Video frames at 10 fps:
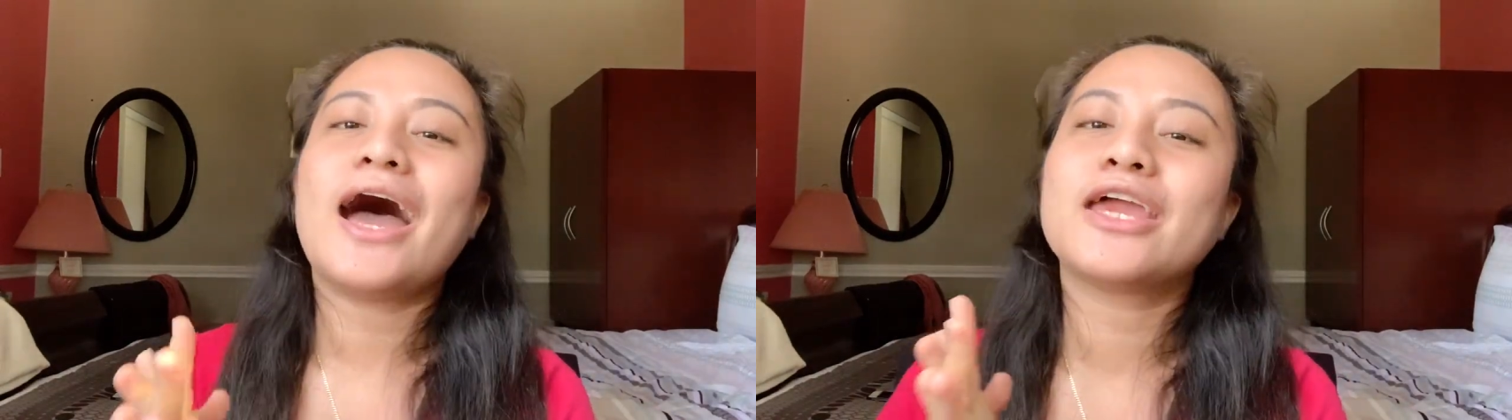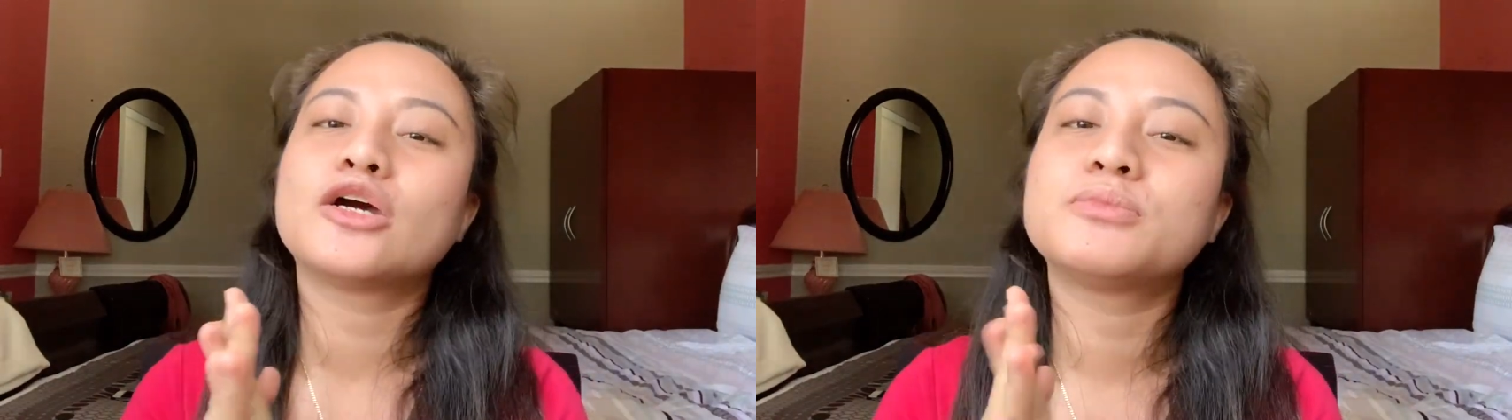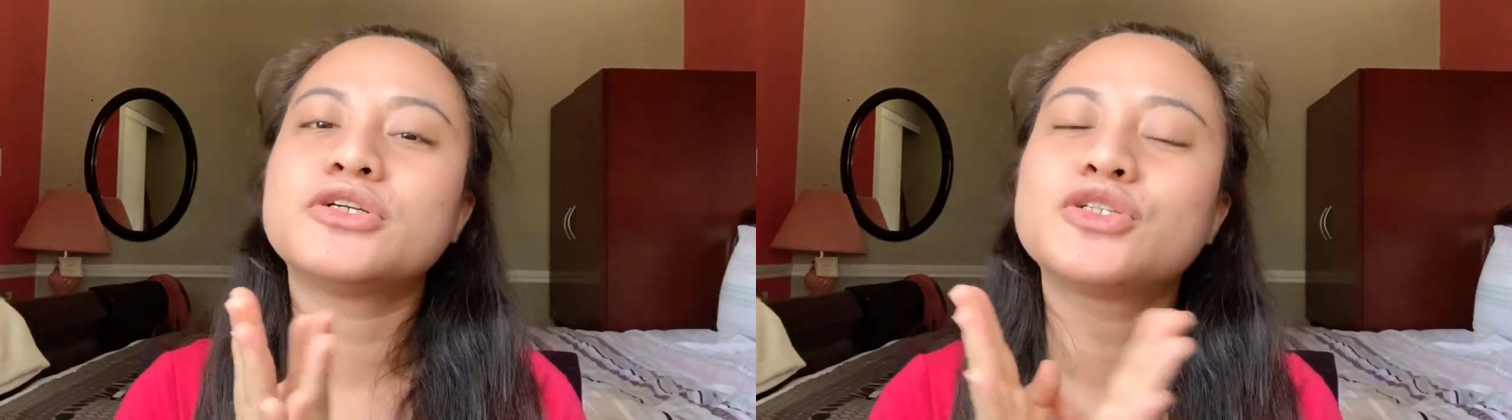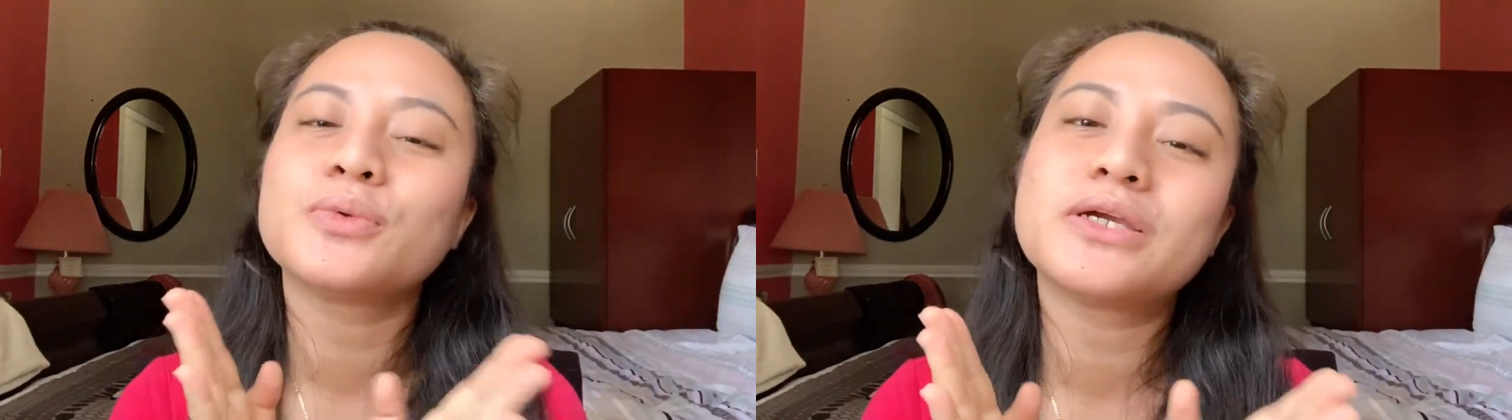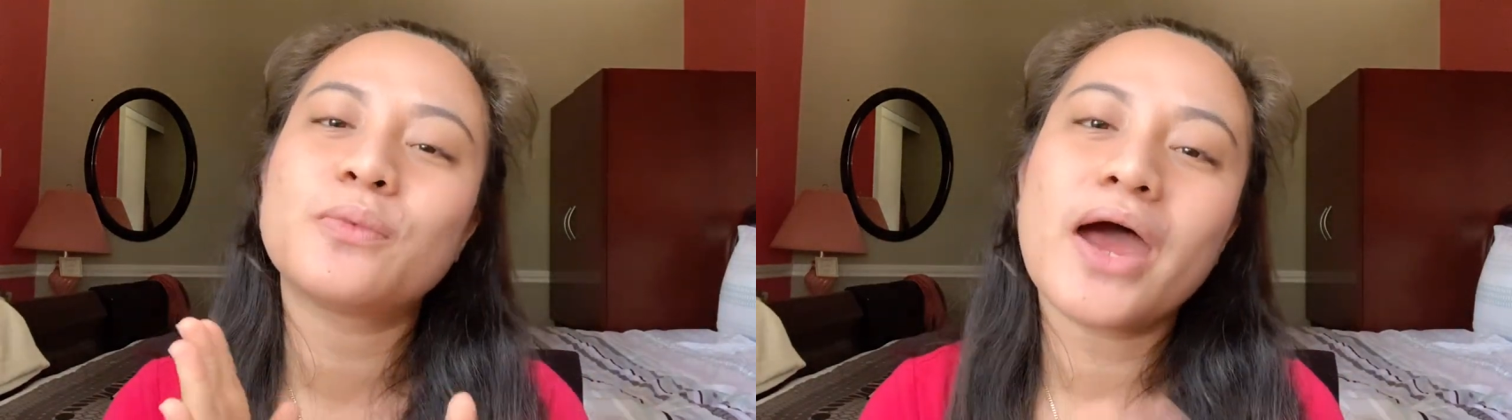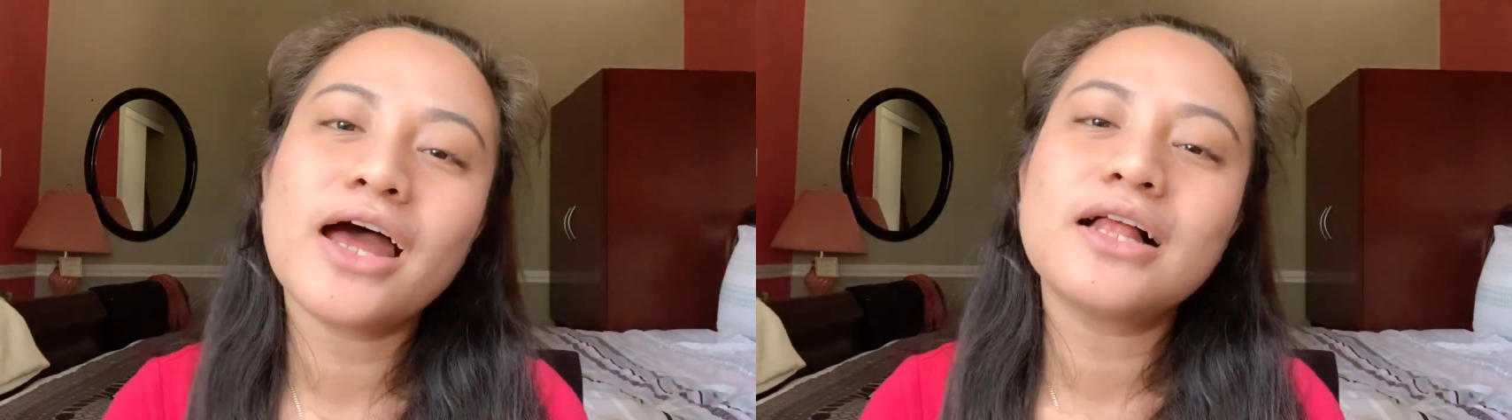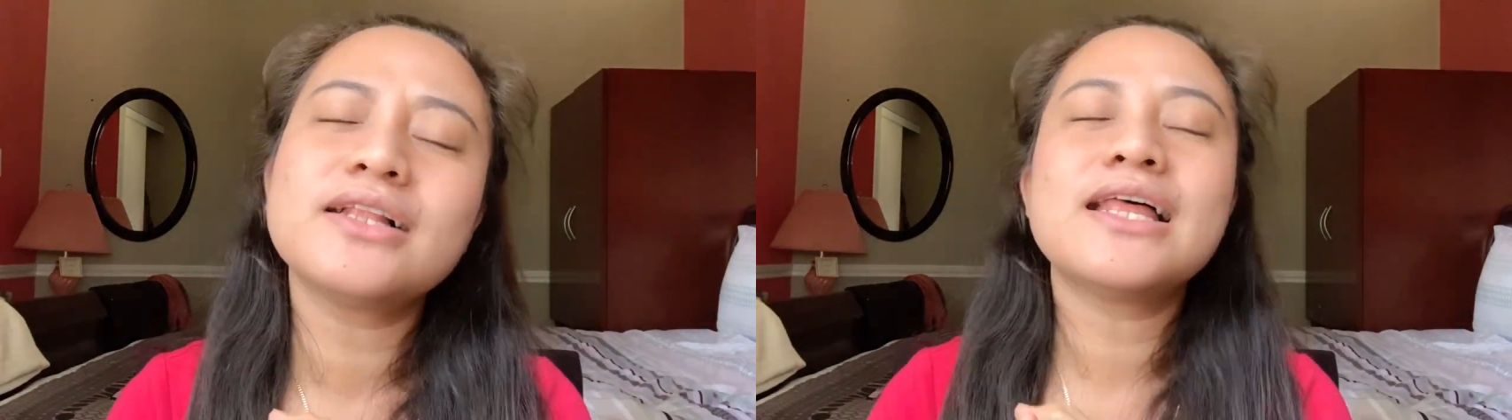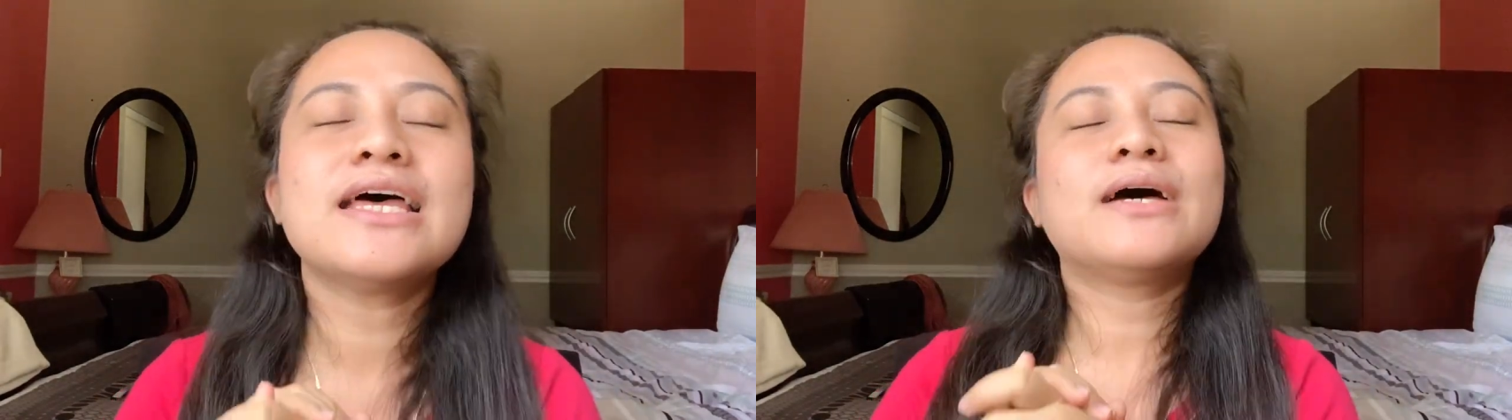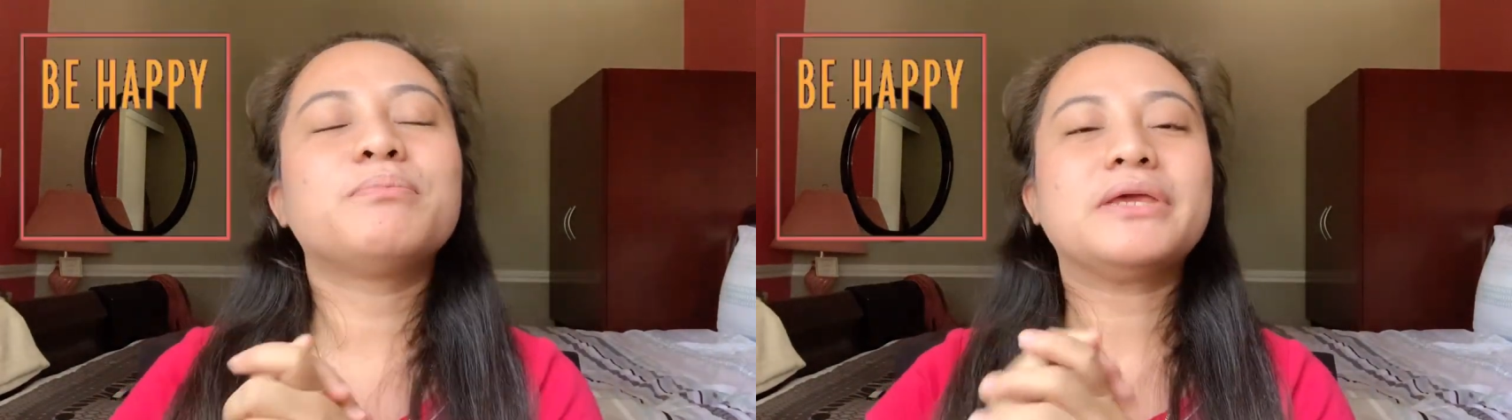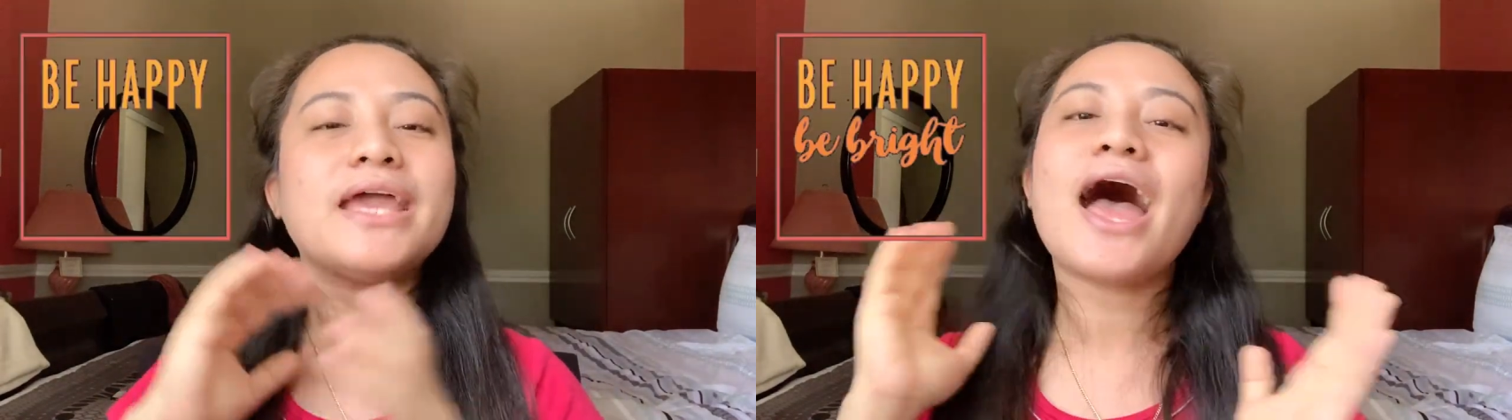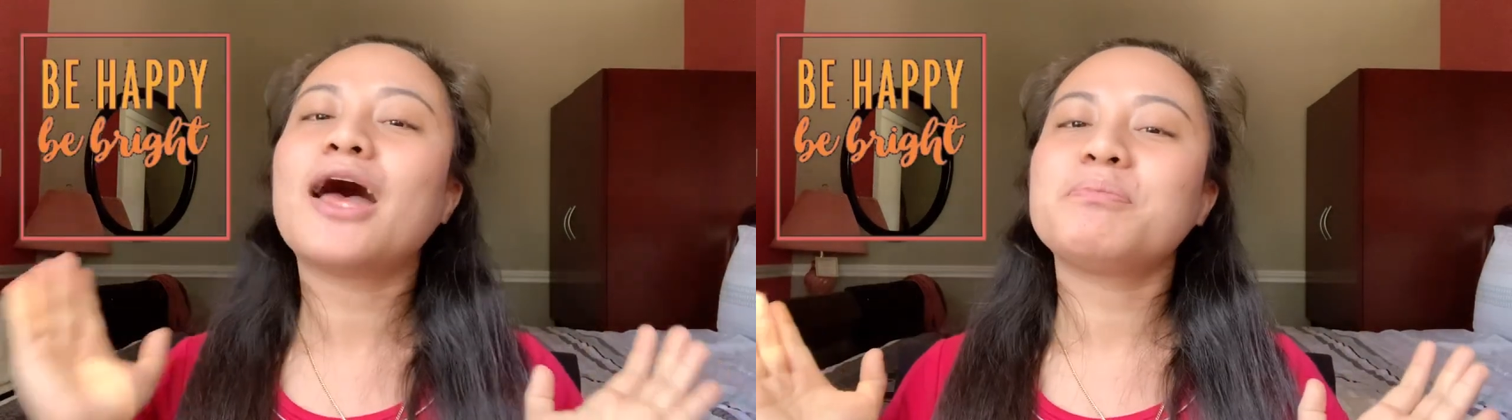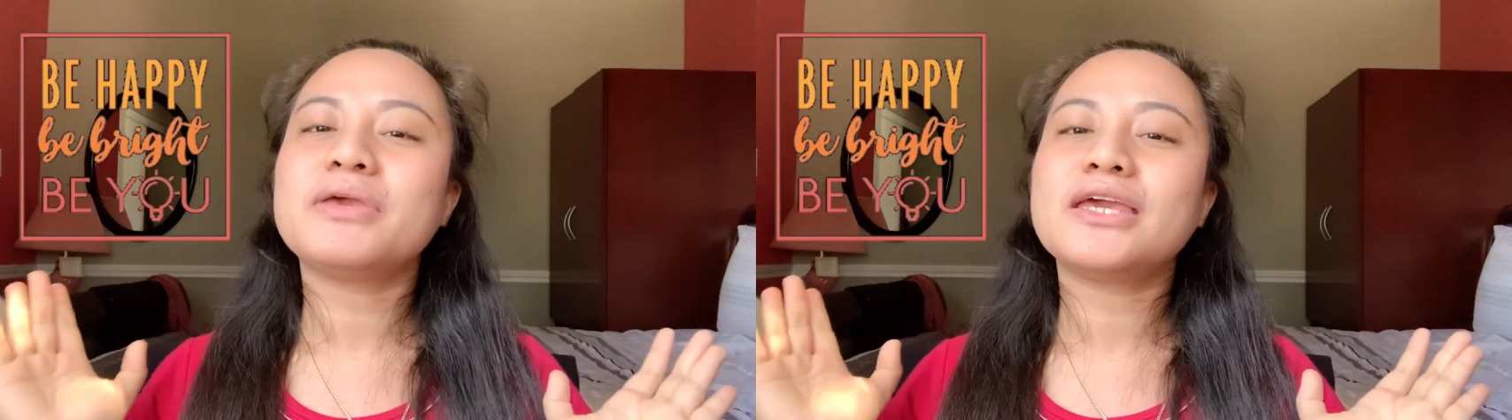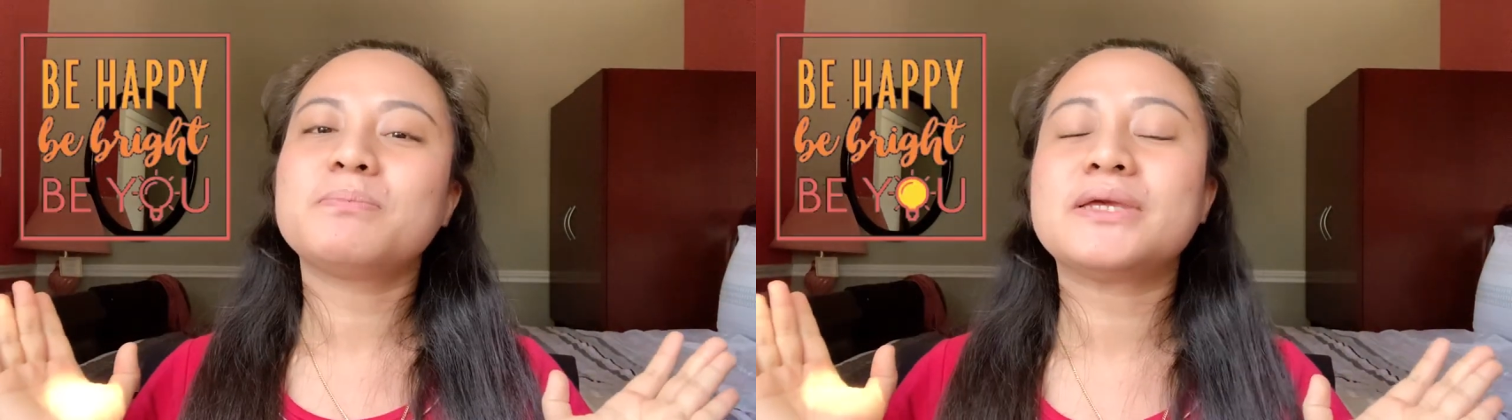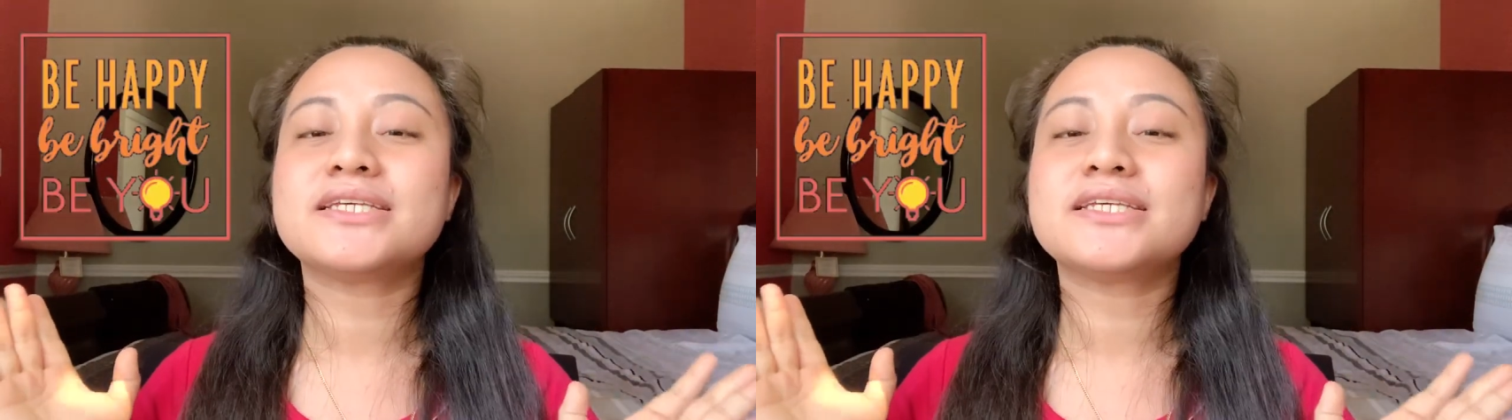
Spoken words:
I hope you're doing well. Be happy, be